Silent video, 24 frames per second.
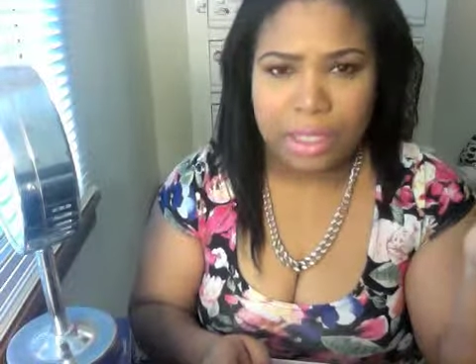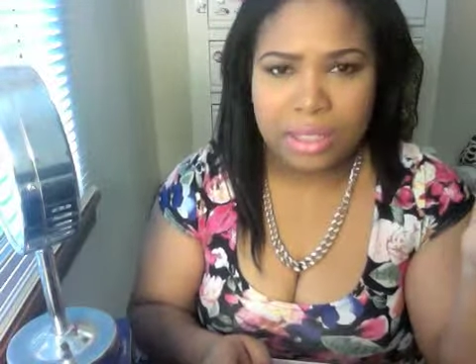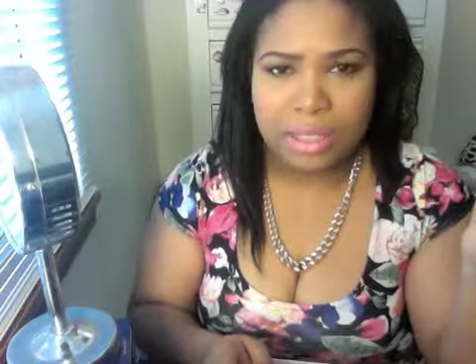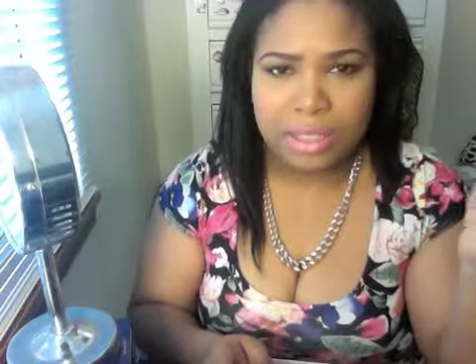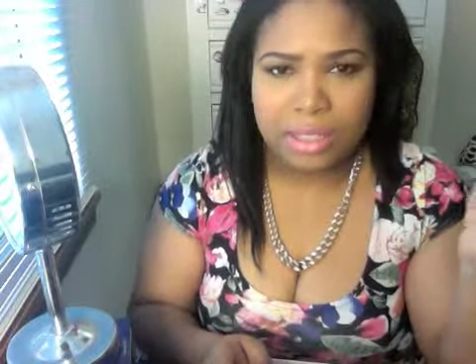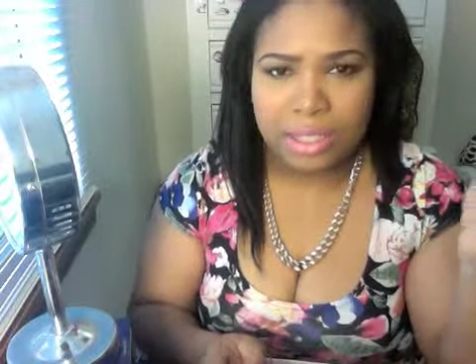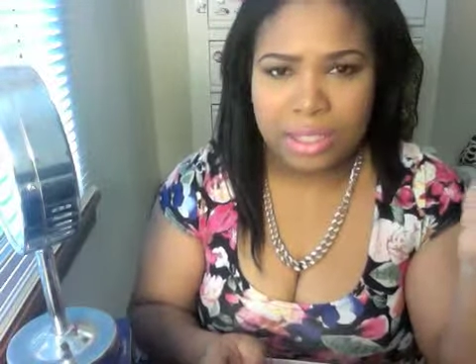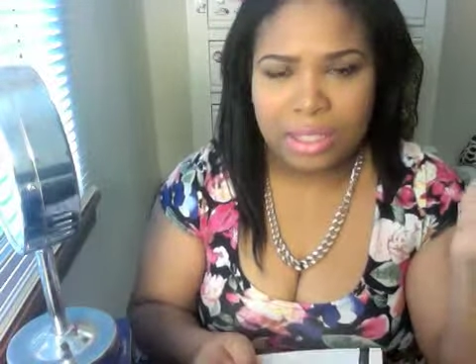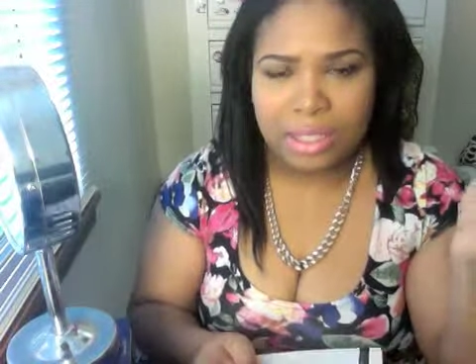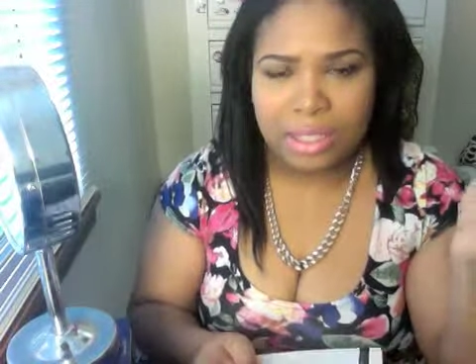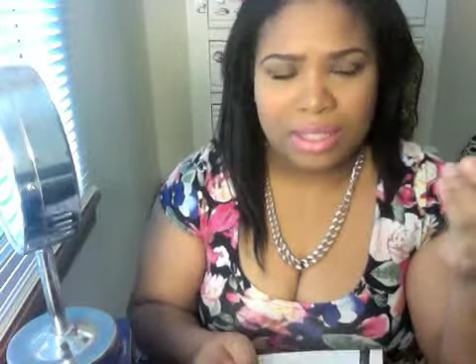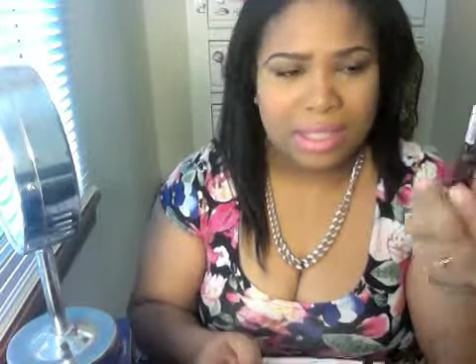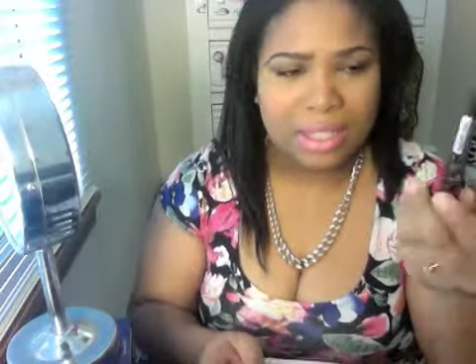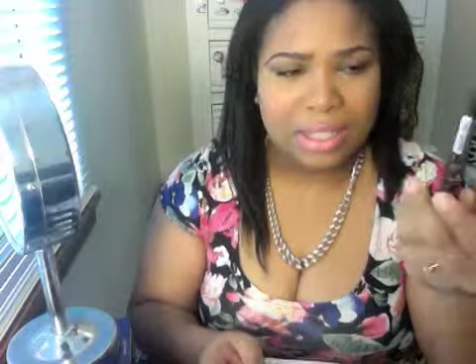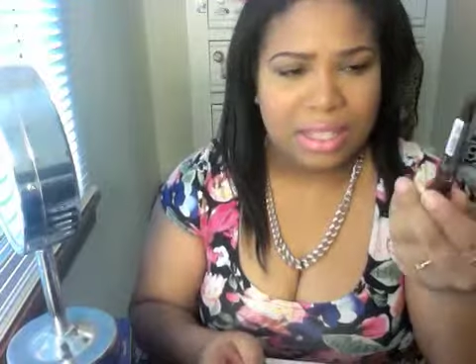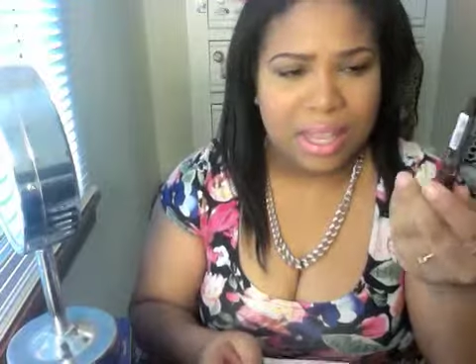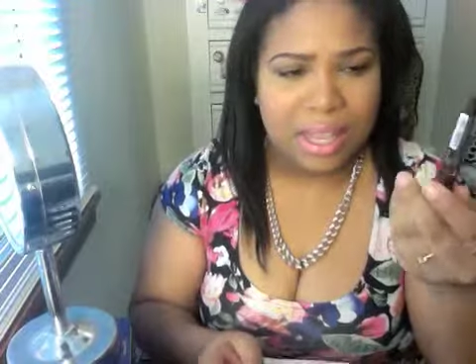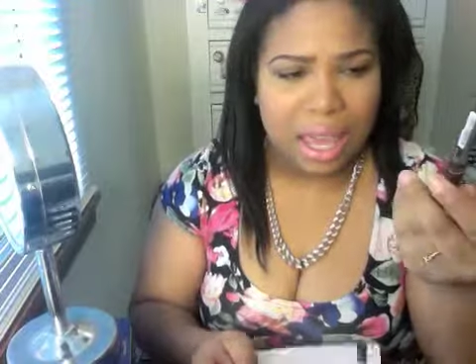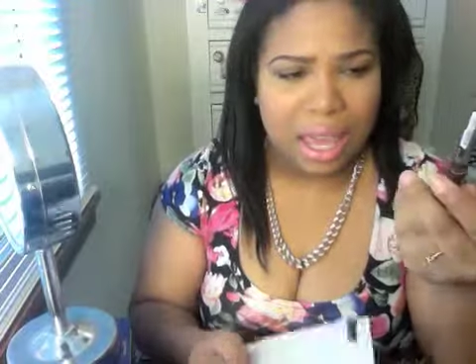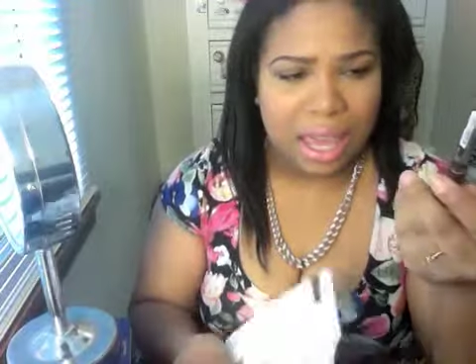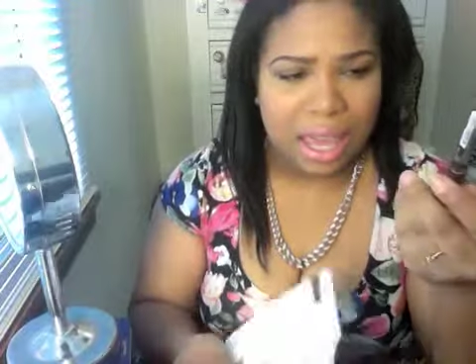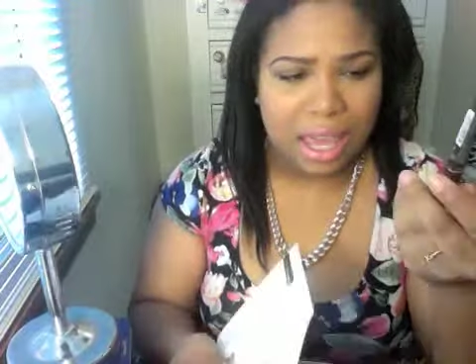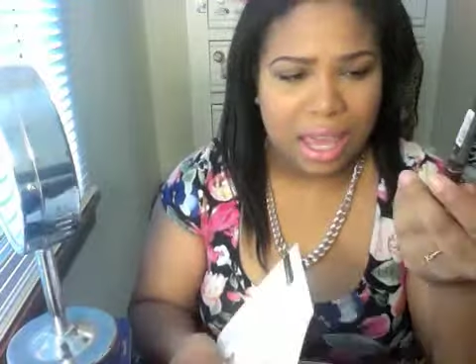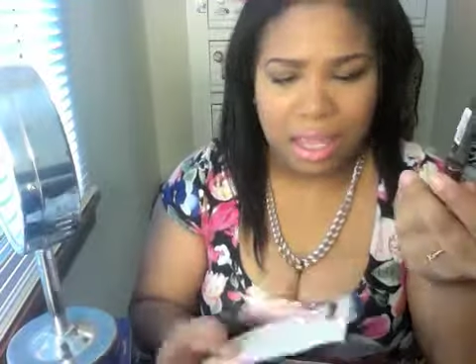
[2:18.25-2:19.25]
it doesn't
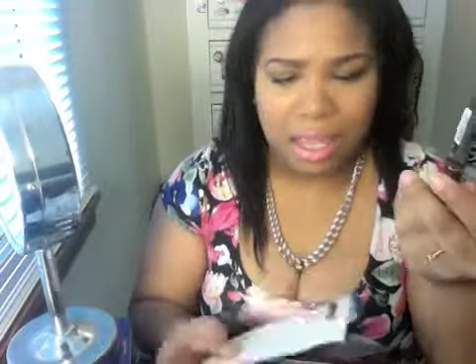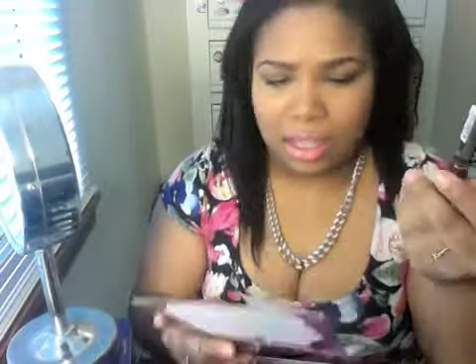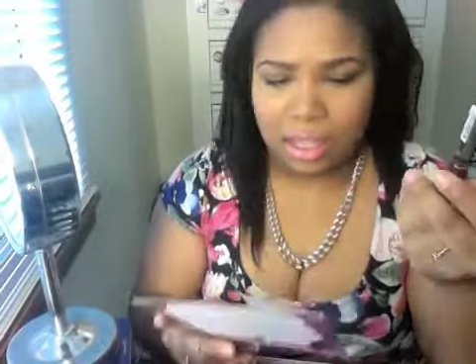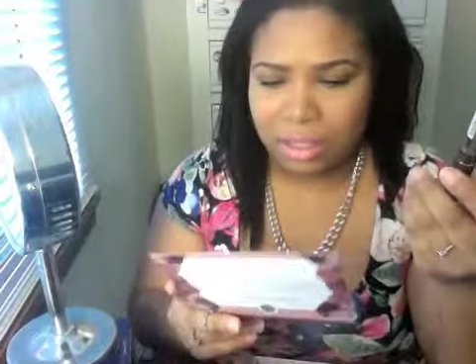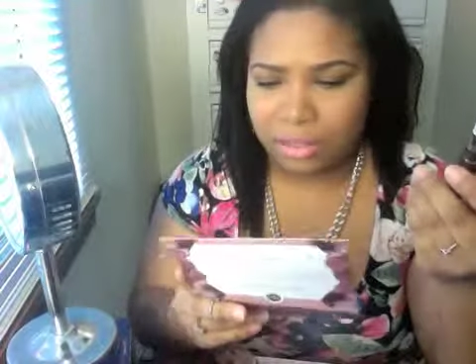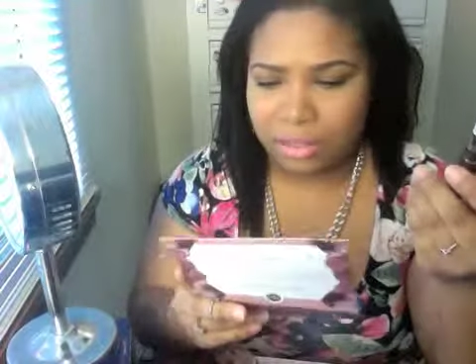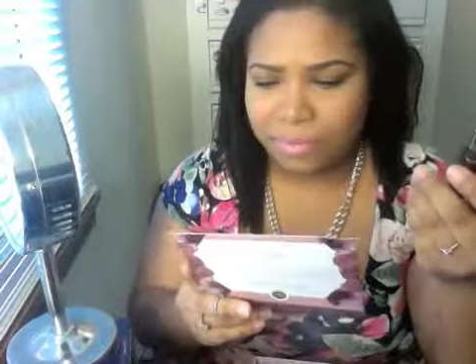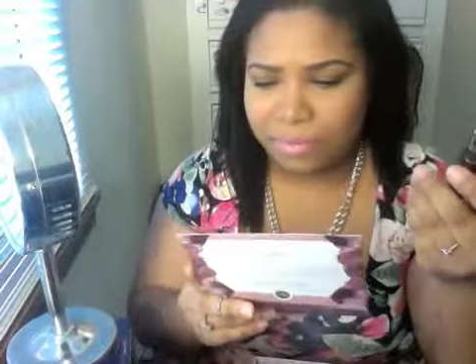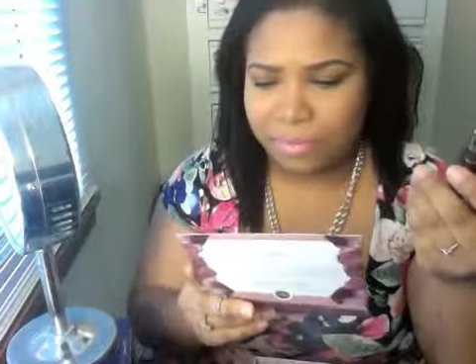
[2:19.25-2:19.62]
say.